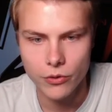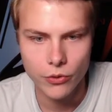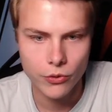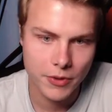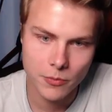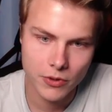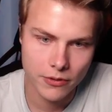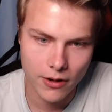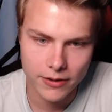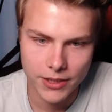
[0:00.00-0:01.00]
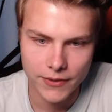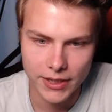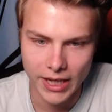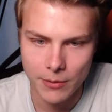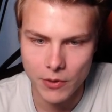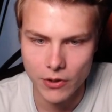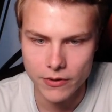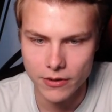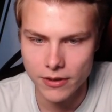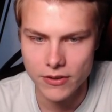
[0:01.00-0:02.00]
them aren't even game cars.
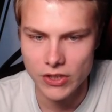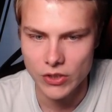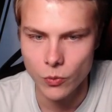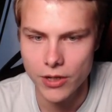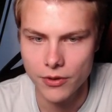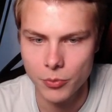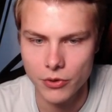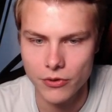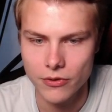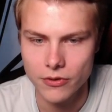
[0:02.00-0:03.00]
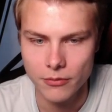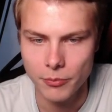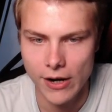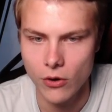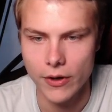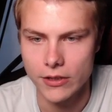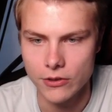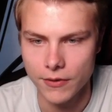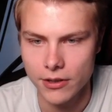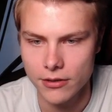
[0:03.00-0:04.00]
This is just a Wave Ripper's Power
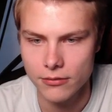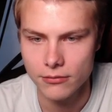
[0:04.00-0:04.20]
Rage. Very,